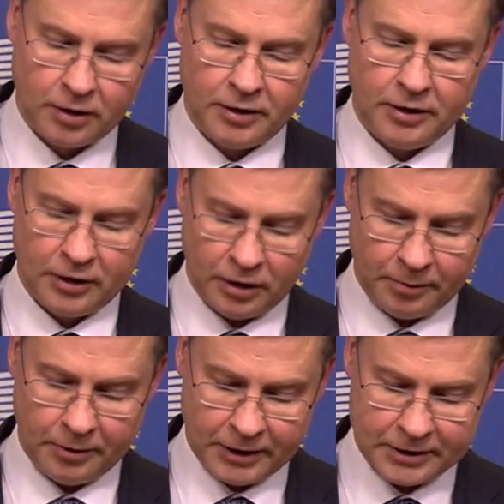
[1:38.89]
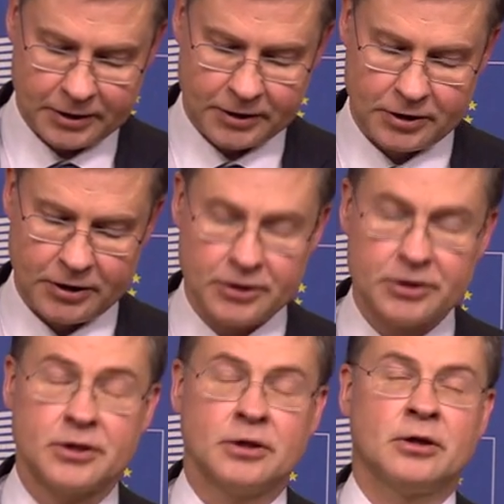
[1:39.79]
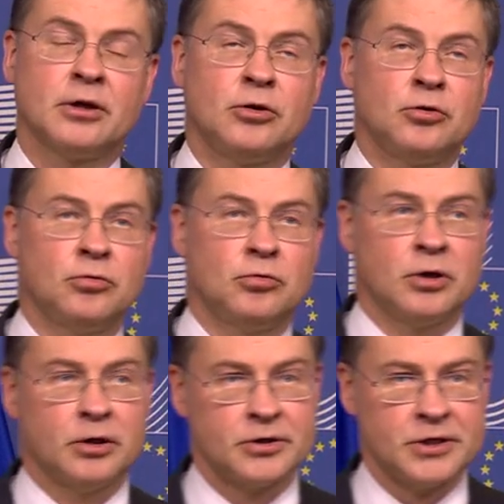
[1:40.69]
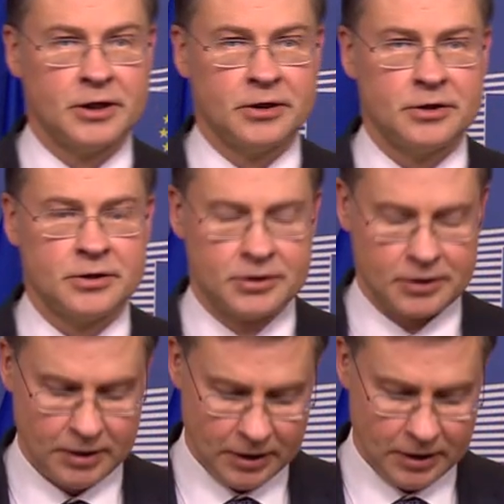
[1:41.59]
decarbonizing these two sectors.